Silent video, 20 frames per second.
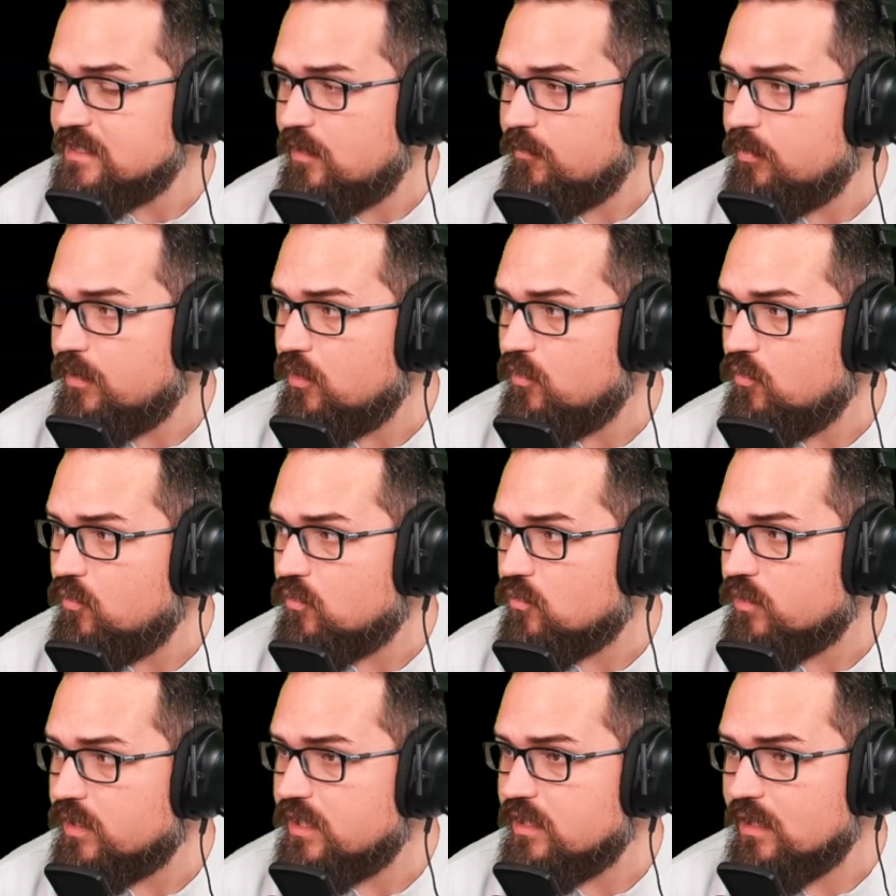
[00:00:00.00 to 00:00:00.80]
down below
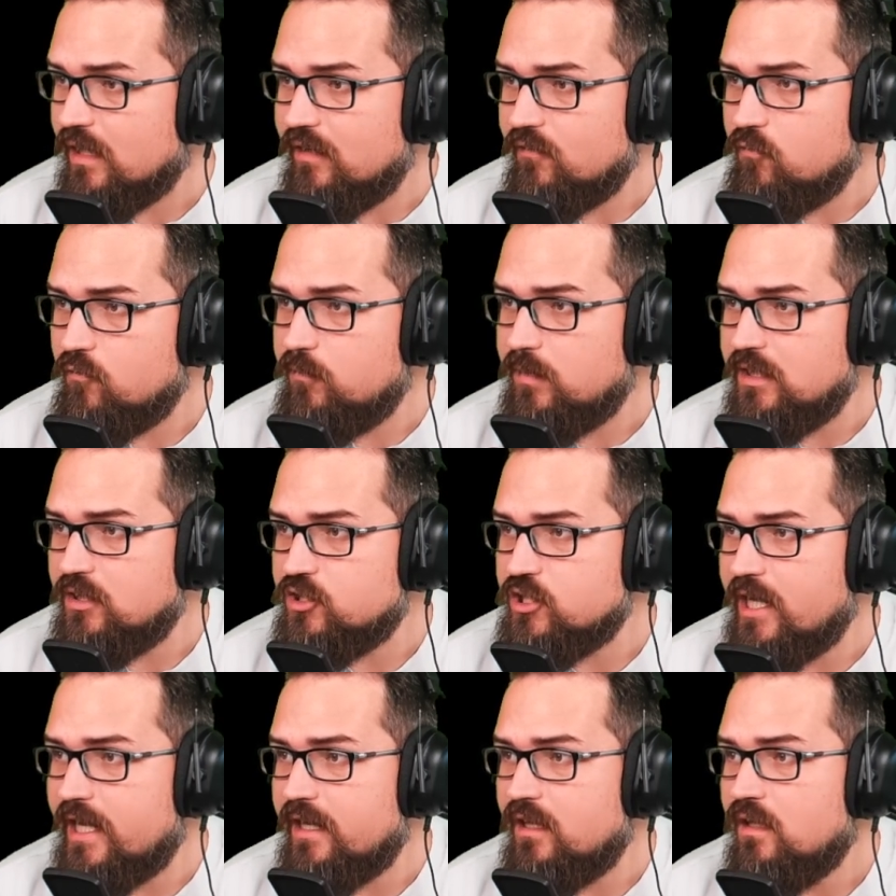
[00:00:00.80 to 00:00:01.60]
or here live with me in
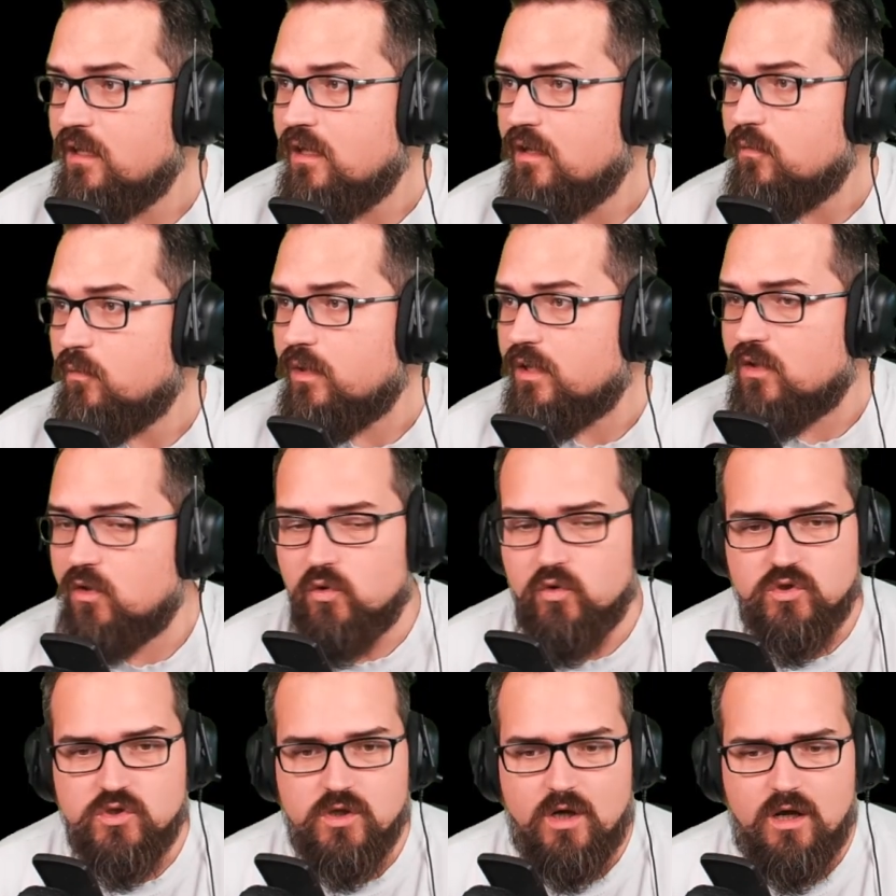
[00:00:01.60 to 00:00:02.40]
chat, I'm going
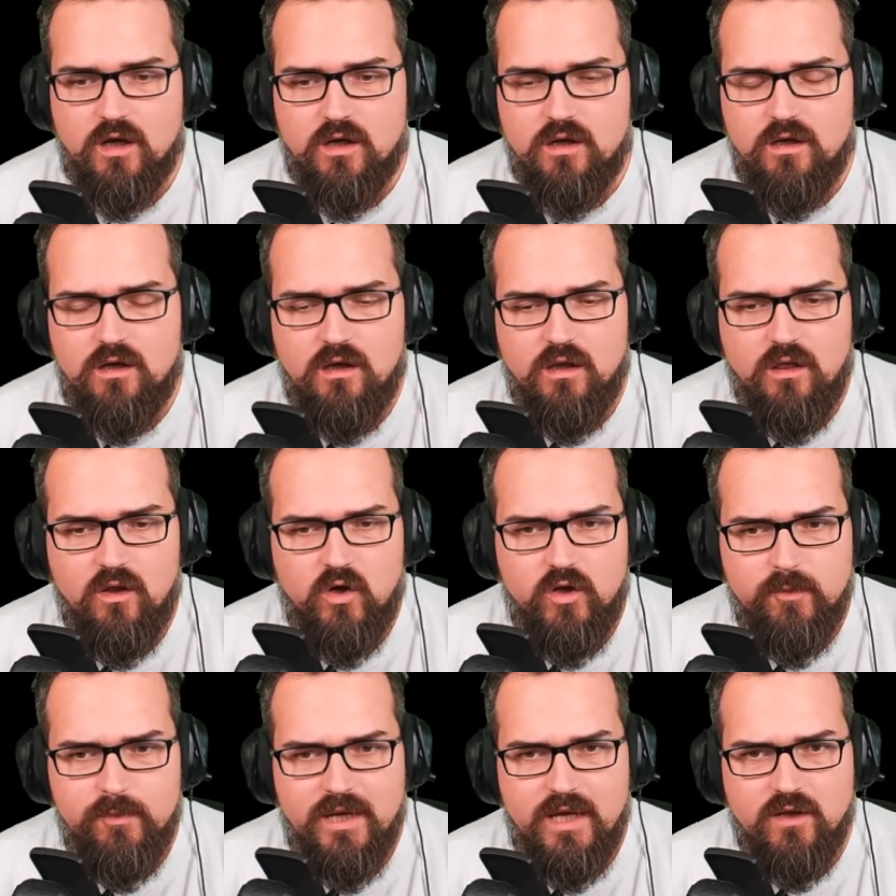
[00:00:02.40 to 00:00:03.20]
to nerd talk a
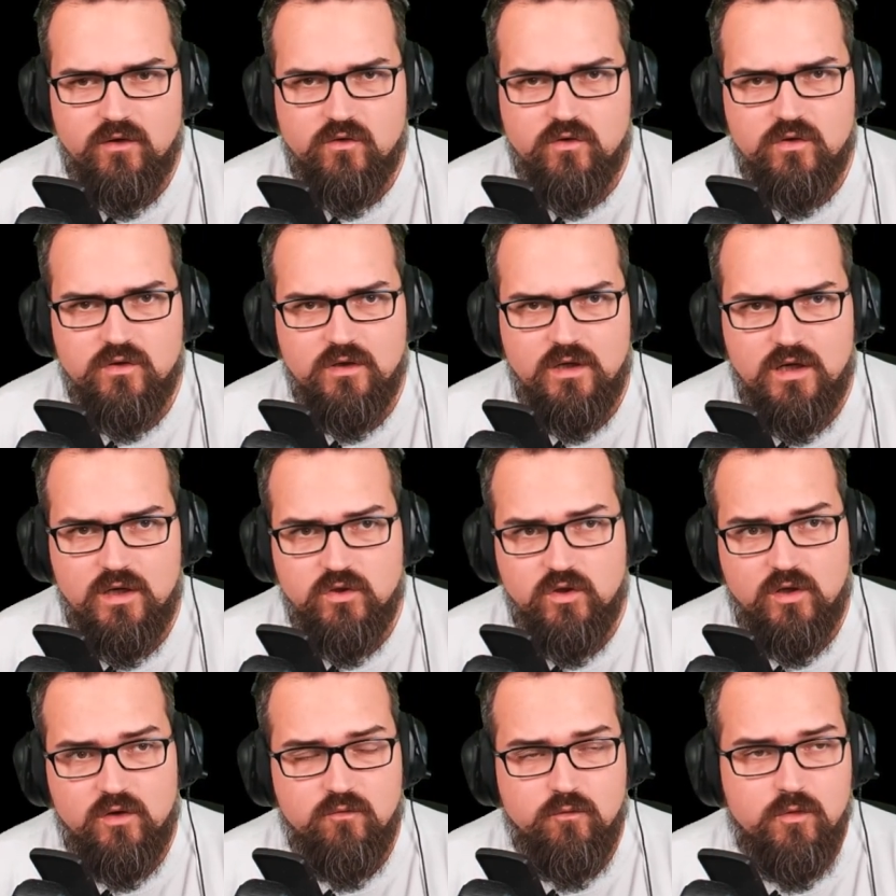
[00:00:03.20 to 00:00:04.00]
lot about
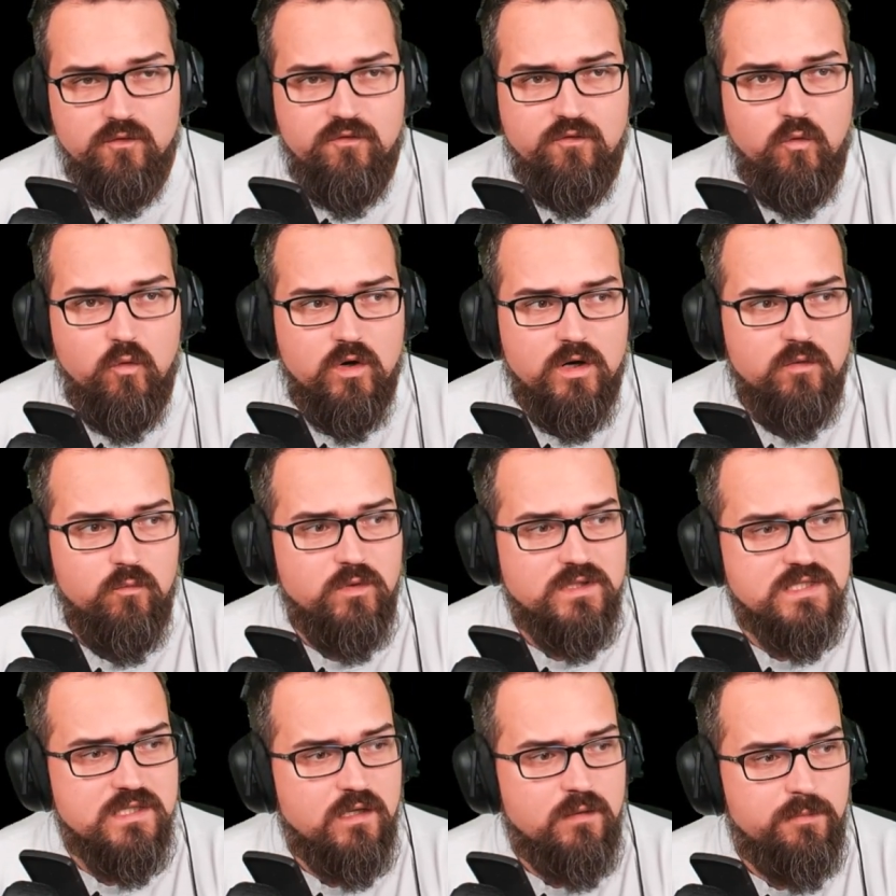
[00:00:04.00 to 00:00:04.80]
Dawn of War 4,
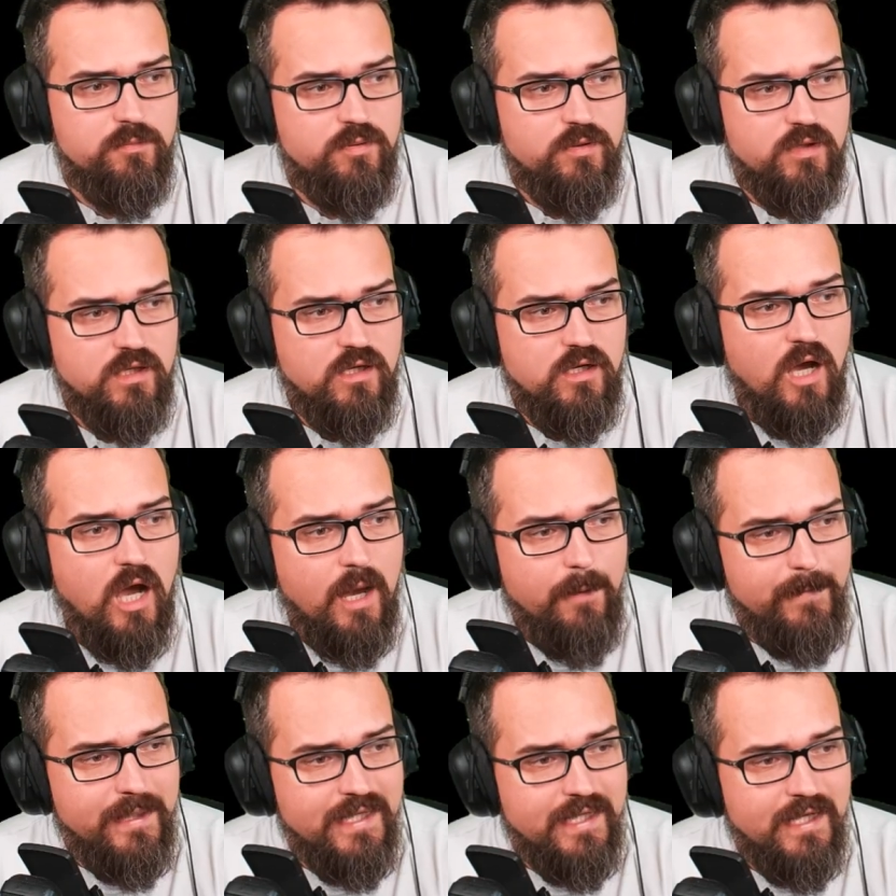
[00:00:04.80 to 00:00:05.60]
what's
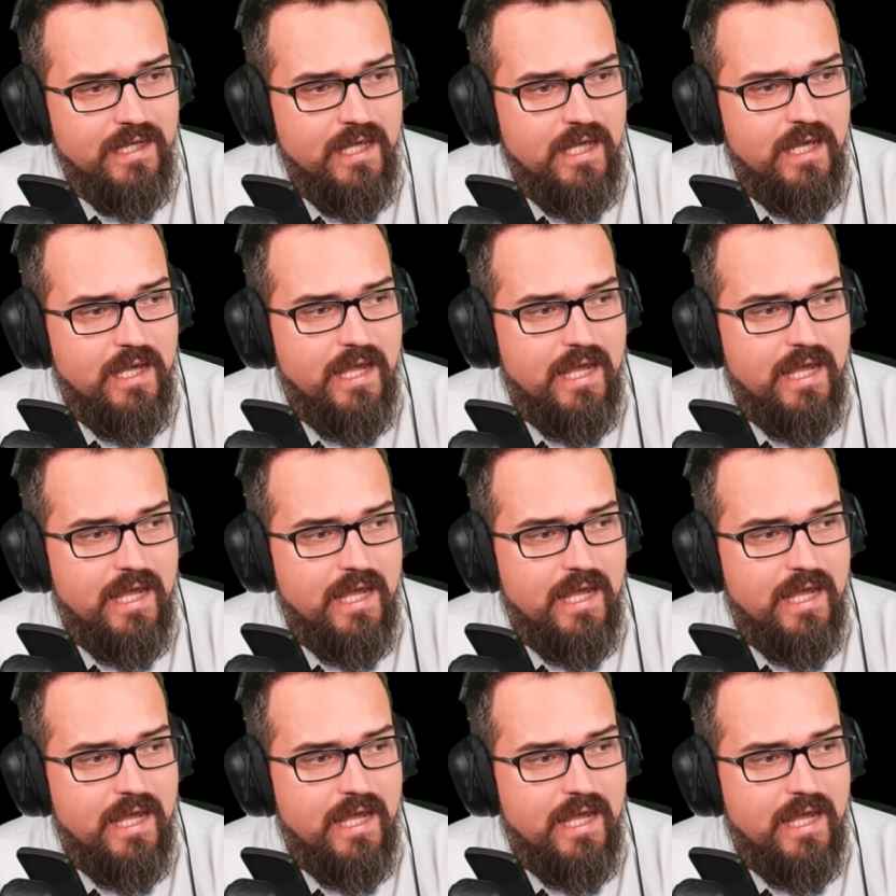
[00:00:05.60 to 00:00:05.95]
upcoming,